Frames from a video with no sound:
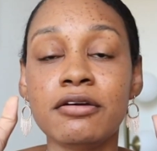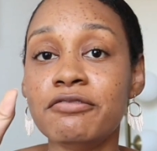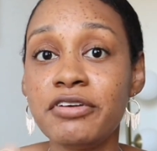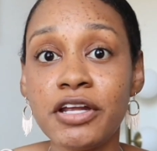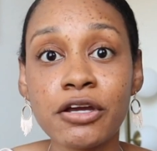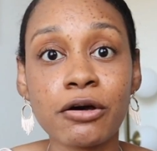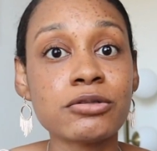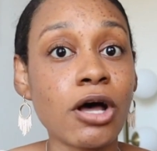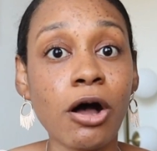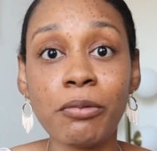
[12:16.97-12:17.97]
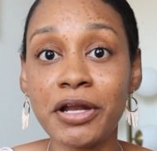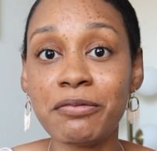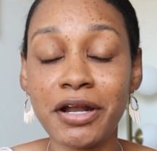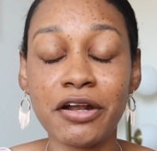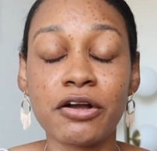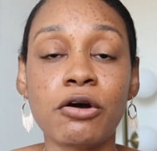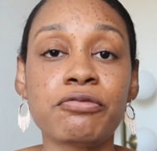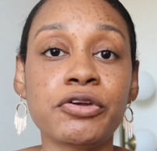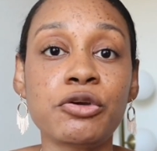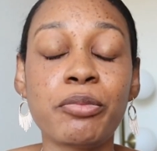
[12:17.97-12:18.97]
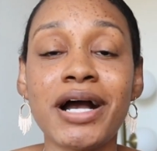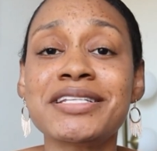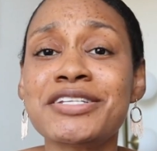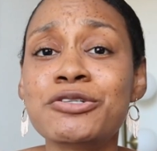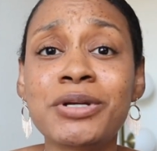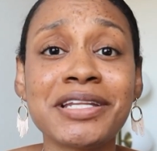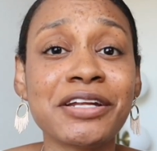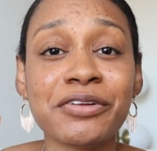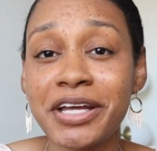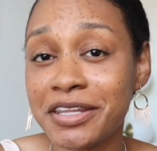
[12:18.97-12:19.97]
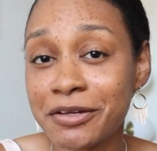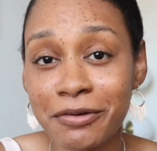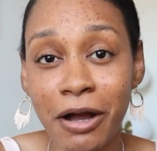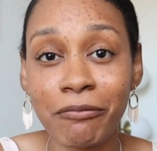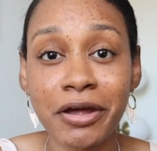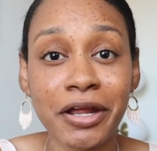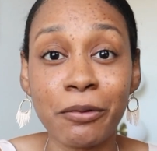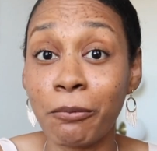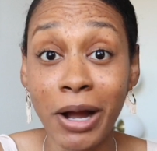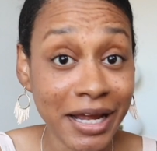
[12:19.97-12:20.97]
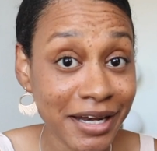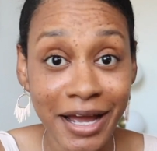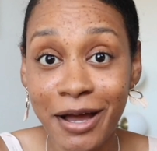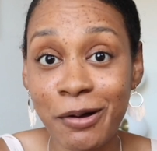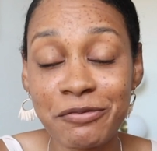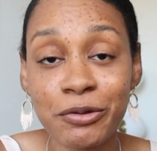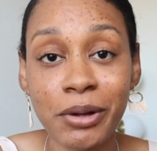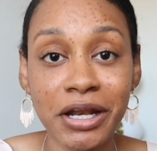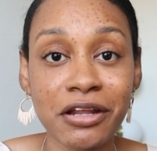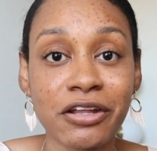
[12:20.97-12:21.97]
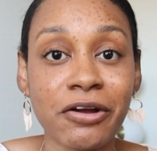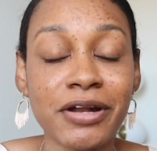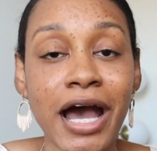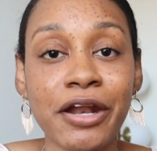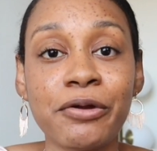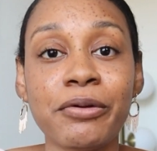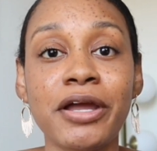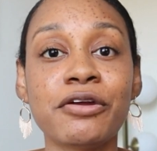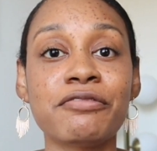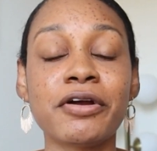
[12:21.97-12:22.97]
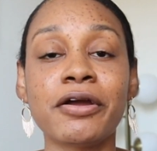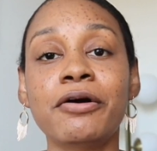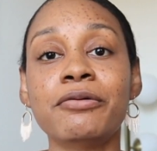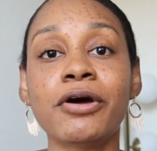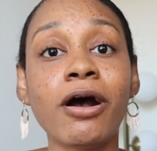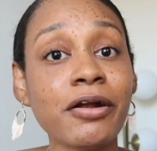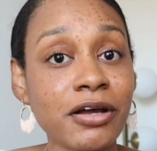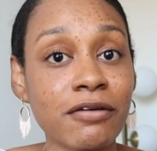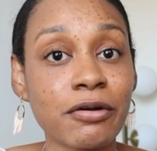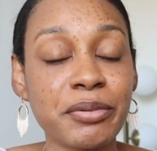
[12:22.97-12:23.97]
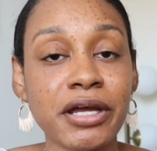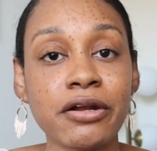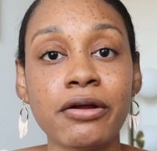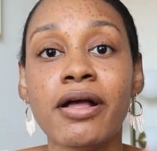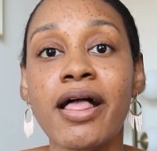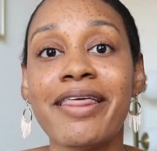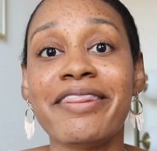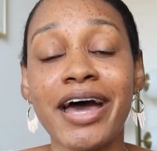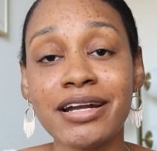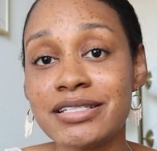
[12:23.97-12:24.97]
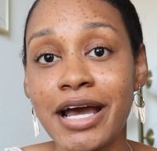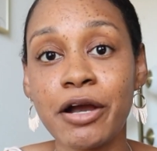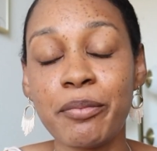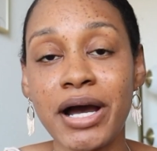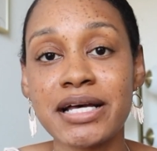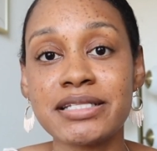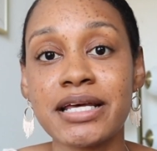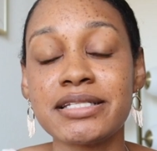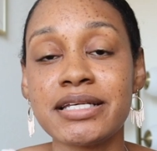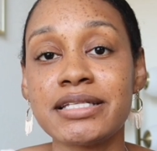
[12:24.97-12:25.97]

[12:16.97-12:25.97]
videos already ready to go for you process. You can literally hit the ground running right now if you're ready to learn how to create your very own hardcover planner. That entire process is